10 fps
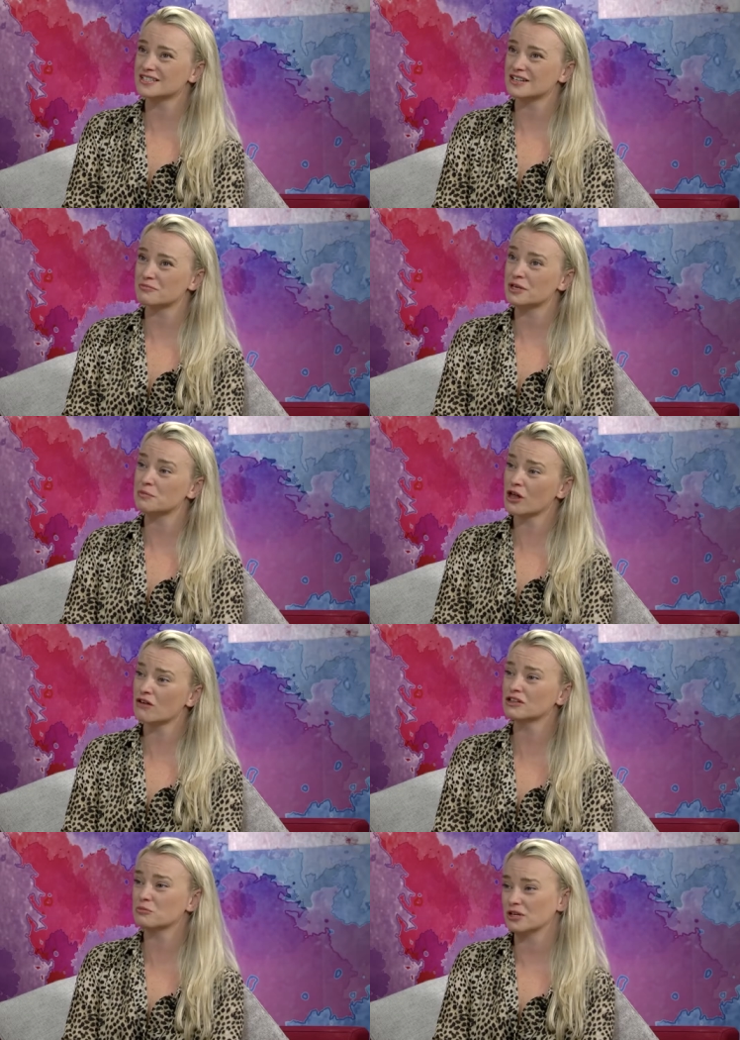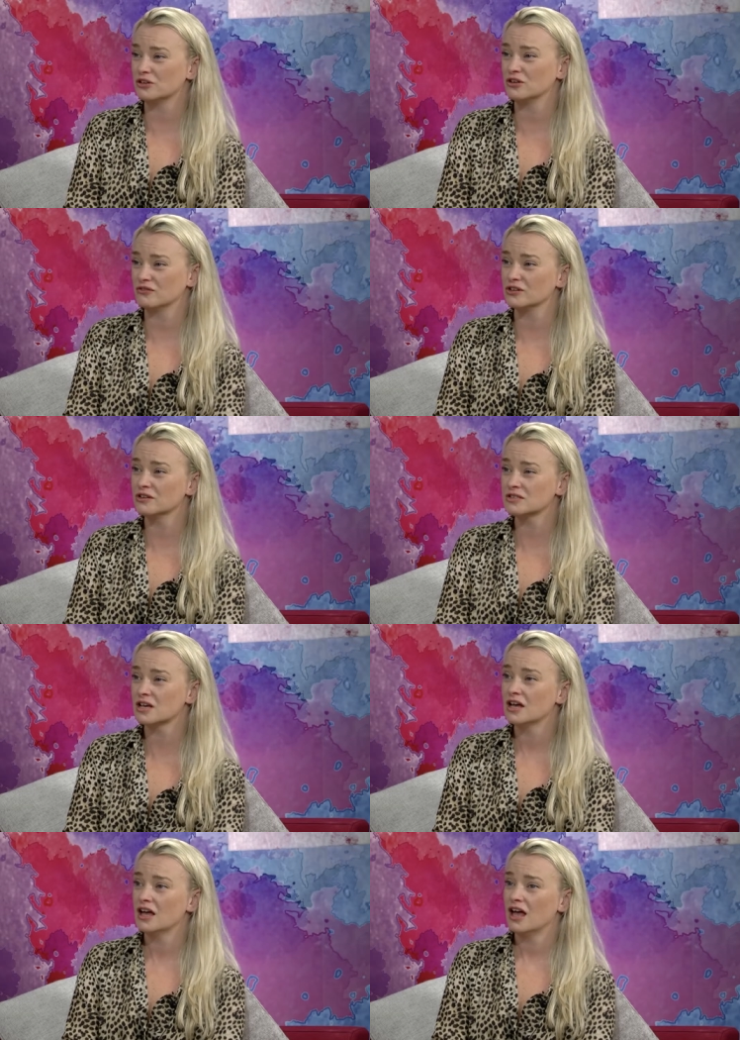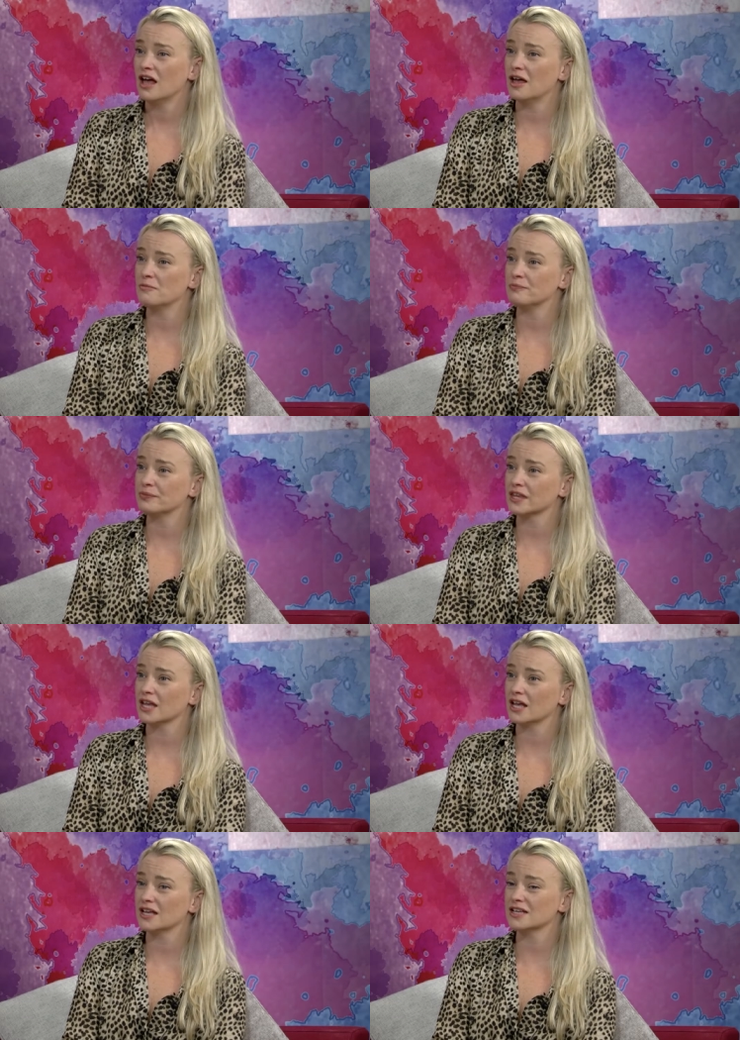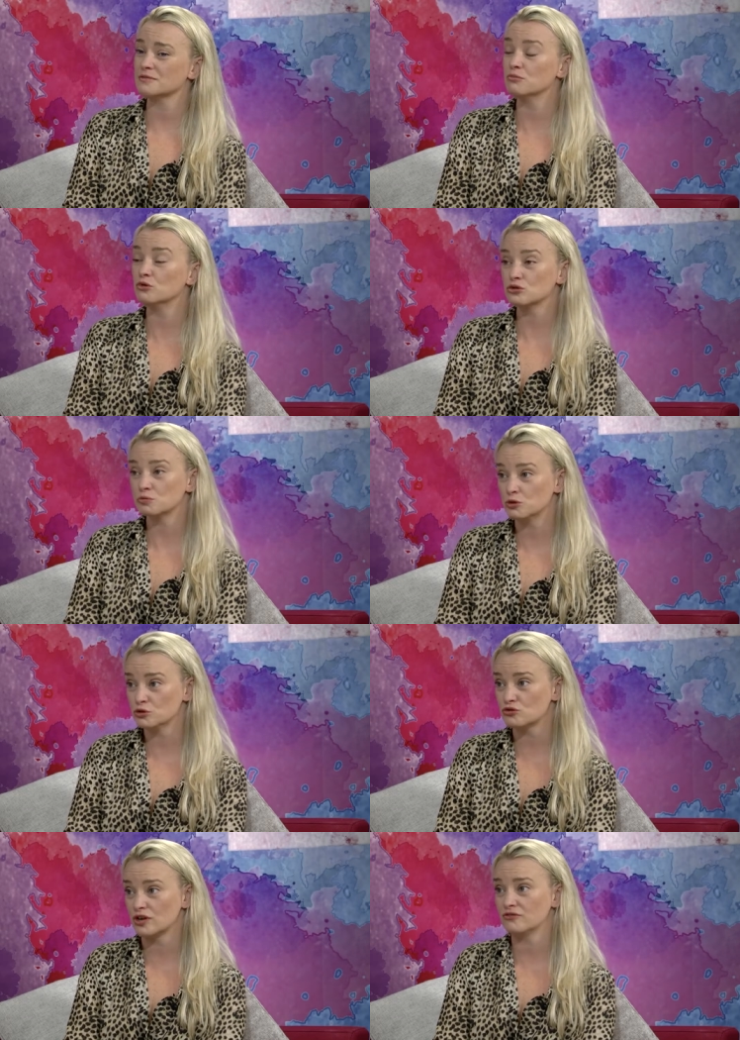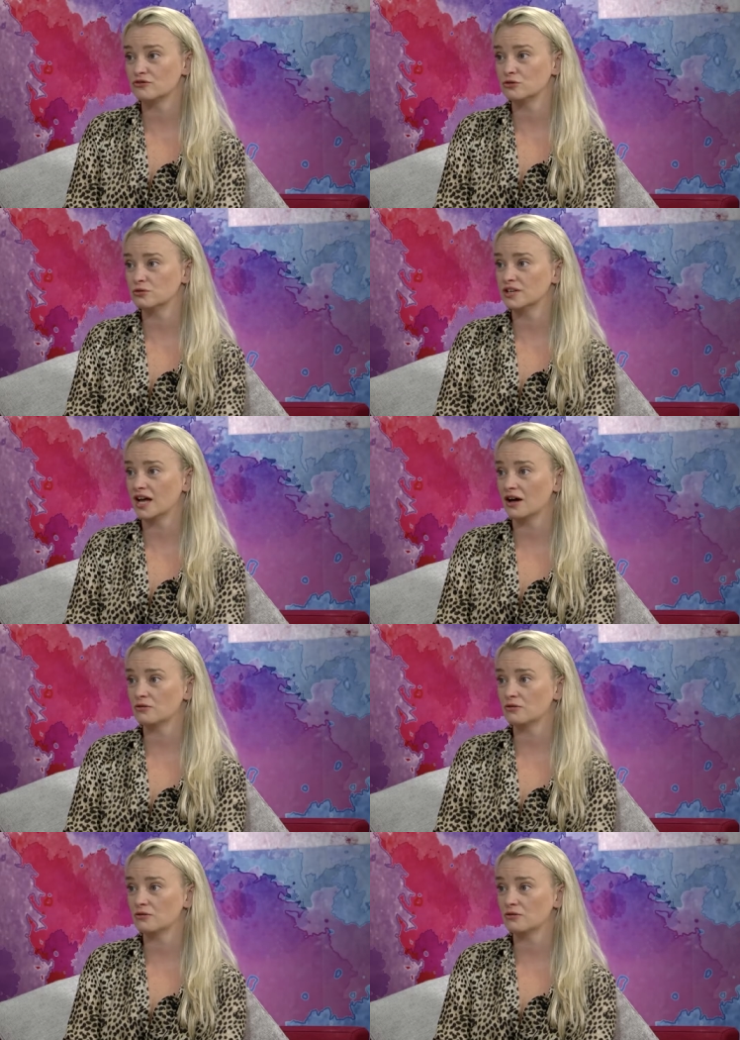people are a little bit nervous. It is much more straightforward now